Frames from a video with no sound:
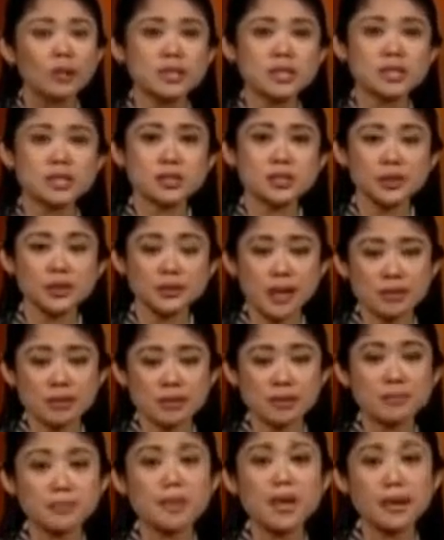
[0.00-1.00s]
which is
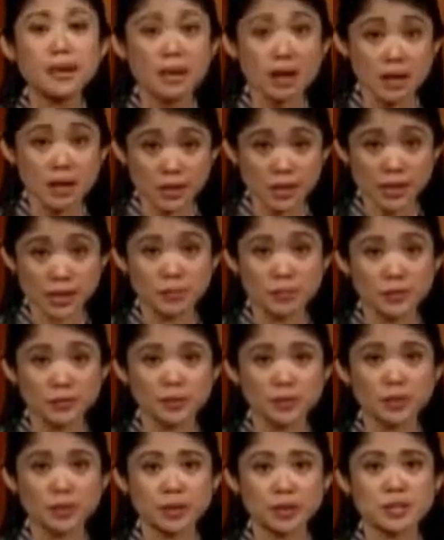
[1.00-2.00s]
surrounded by other
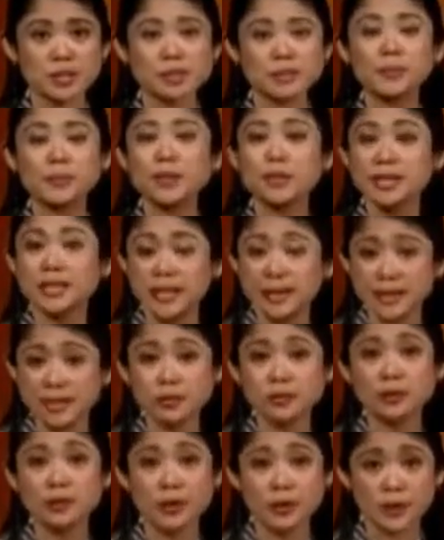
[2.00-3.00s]
immovables
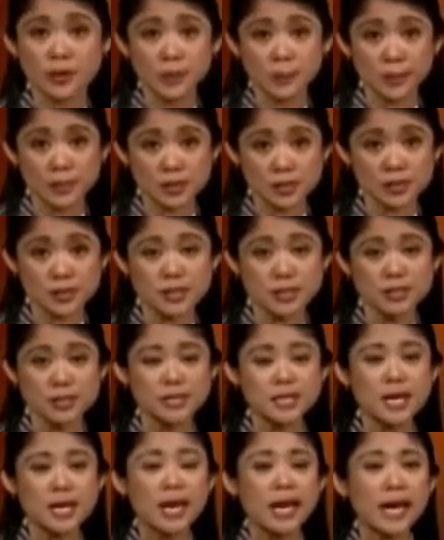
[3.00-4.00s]
pertaining to other
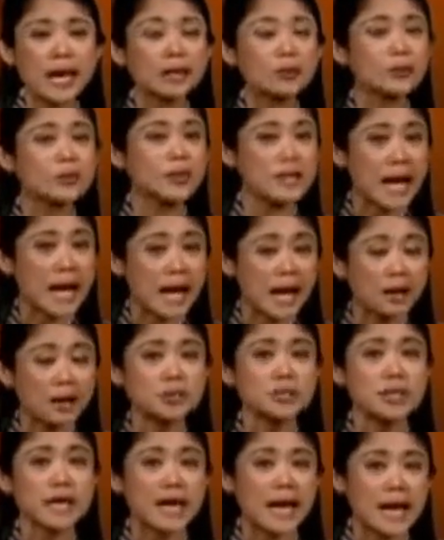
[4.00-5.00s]
persons and
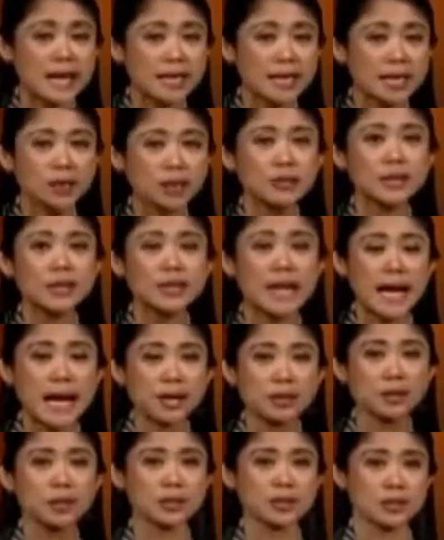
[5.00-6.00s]
without adequate
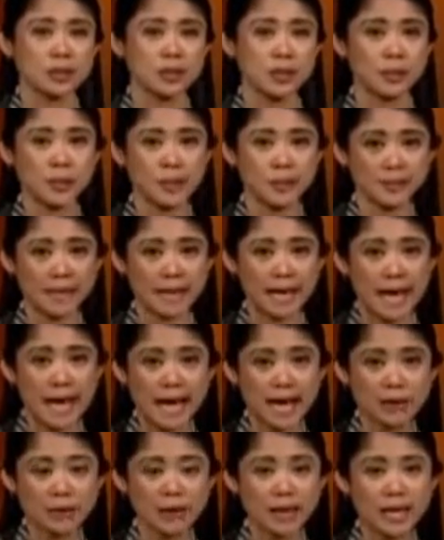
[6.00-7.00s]
outlet to a public
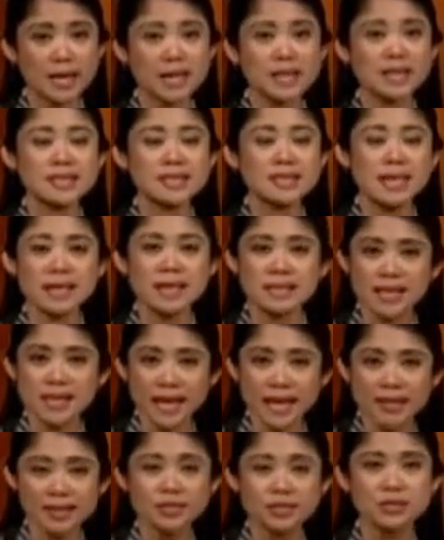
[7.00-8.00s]
highway is
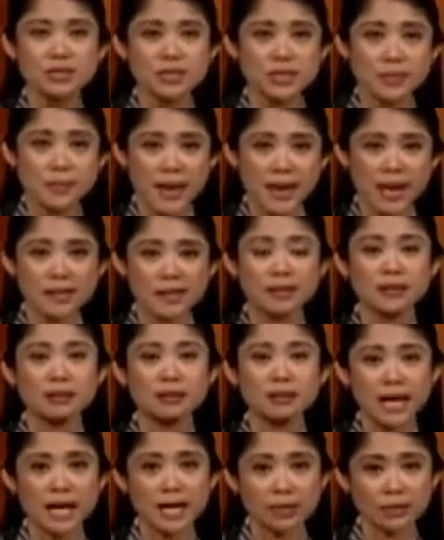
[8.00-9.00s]
entitled to demand
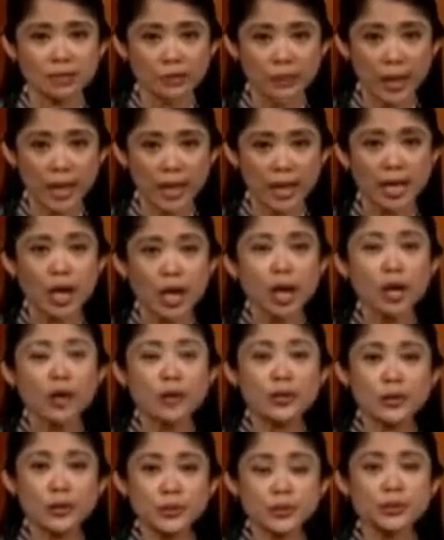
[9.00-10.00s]
a right-of-way
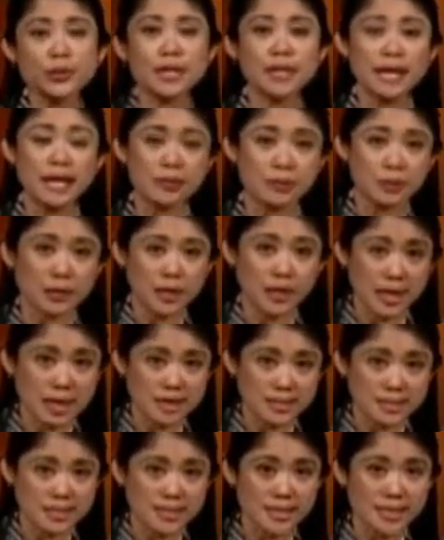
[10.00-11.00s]
through the neighboring
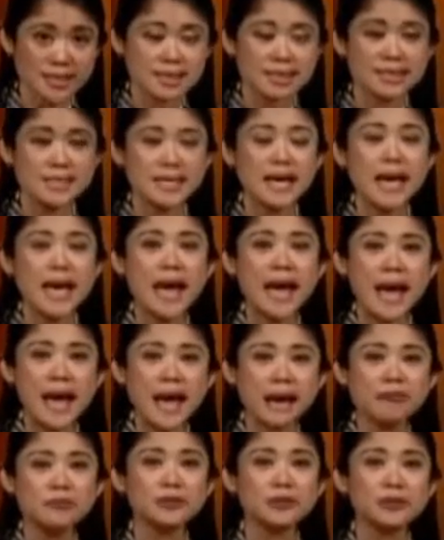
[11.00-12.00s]
estates
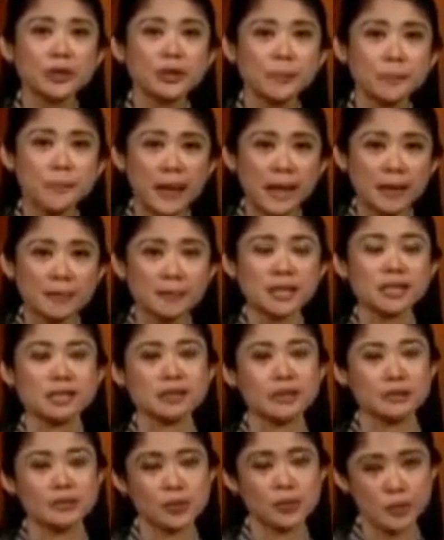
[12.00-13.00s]
after payment
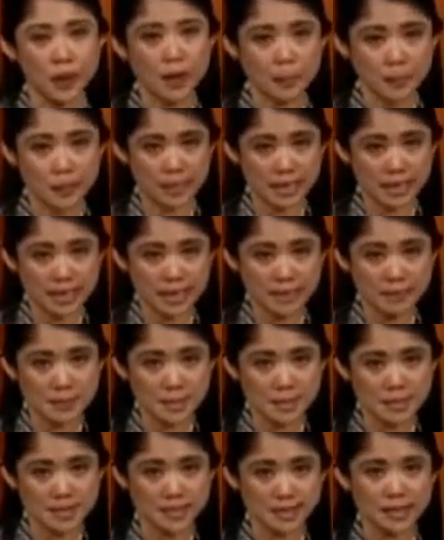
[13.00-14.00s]
of the proper
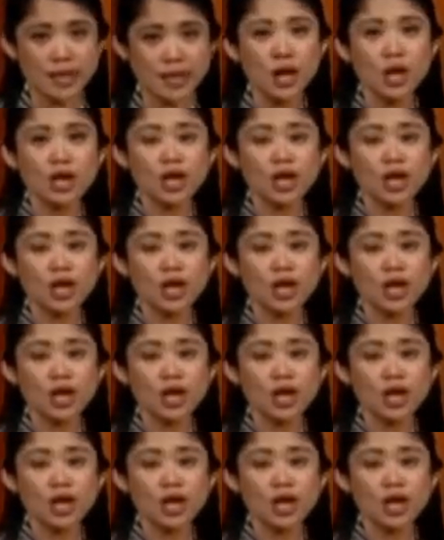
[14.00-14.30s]
indemnity.